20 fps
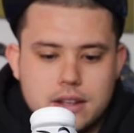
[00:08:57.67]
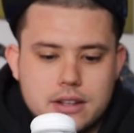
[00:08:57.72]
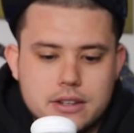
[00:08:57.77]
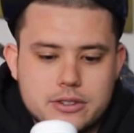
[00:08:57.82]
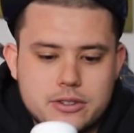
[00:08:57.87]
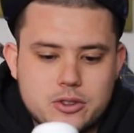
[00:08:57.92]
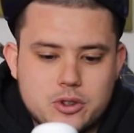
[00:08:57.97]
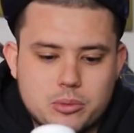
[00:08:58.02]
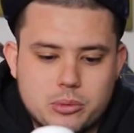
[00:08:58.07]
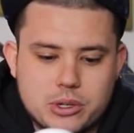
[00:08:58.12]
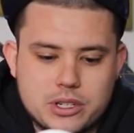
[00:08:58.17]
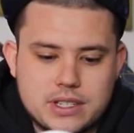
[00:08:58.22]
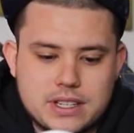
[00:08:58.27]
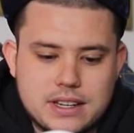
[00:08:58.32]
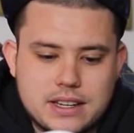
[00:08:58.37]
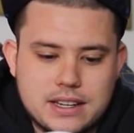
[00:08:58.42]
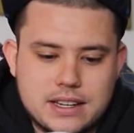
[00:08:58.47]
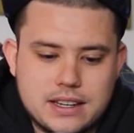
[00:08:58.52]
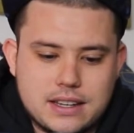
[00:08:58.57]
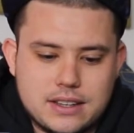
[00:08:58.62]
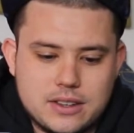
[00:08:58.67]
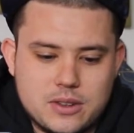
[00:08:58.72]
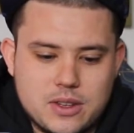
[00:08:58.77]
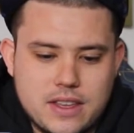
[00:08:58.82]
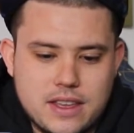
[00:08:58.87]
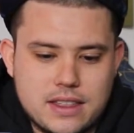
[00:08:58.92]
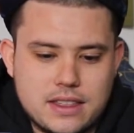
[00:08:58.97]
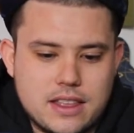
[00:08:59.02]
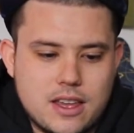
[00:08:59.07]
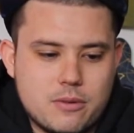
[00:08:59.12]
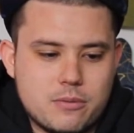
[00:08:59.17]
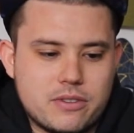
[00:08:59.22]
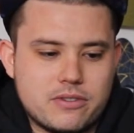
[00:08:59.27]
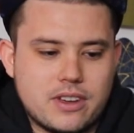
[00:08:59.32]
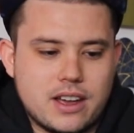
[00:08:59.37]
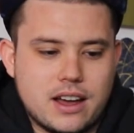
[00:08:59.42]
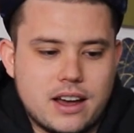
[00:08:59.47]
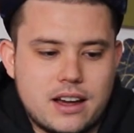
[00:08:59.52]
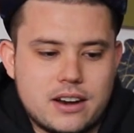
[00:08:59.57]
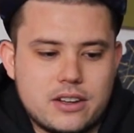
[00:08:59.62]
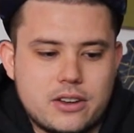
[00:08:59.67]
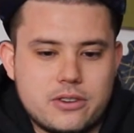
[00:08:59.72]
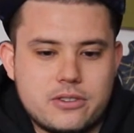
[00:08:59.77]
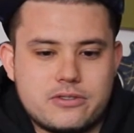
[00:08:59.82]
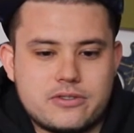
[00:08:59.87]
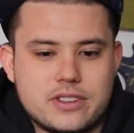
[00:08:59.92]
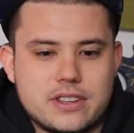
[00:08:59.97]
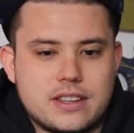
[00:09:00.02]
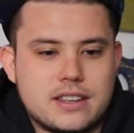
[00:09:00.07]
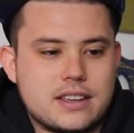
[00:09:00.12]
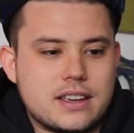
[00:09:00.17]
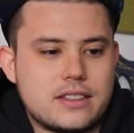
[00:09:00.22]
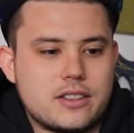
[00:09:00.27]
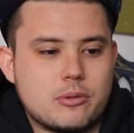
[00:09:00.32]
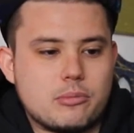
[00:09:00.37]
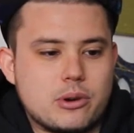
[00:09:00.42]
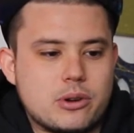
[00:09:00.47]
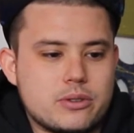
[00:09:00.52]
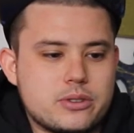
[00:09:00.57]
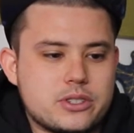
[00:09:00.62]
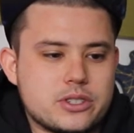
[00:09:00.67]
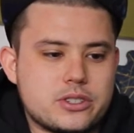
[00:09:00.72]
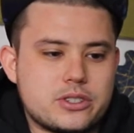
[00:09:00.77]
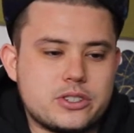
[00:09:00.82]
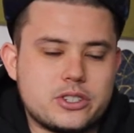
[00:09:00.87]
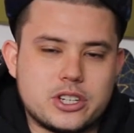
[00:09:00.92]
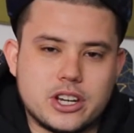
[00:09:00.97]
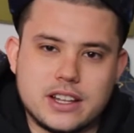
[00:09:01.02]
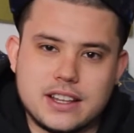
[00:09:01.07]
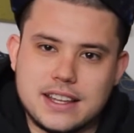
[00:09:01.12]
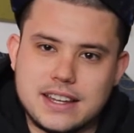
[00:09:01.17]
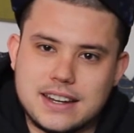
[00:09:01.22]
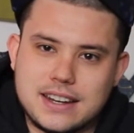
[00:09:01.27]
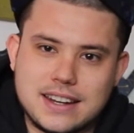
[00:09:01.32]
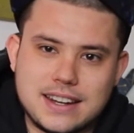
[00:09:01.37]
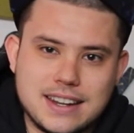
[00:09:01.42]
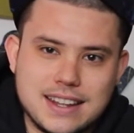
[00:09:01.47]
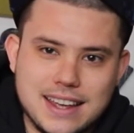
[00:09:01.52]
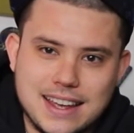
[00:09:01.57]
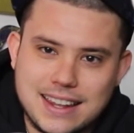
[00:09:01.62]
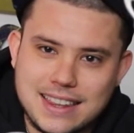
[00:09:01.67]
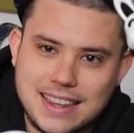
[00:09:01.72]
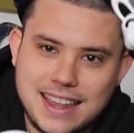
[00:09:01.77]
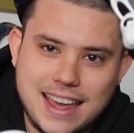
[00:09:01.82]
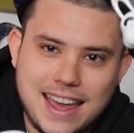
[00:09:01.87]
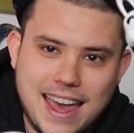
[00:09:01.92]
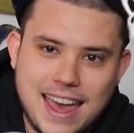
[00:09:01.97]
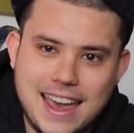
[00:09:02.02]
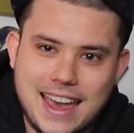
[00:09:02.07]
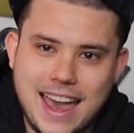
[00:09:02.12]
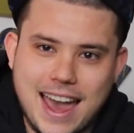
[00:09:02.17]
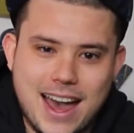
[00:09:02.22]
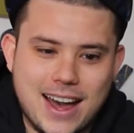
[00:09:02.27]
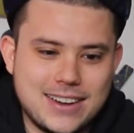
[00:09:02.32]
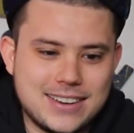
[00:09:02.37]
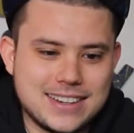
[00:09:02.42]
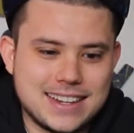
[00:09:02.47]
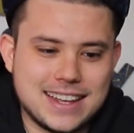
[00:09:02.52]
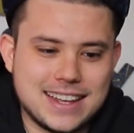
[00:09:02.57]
super sick, and then we've got Goofy, and they're both just chilling, and they hang out,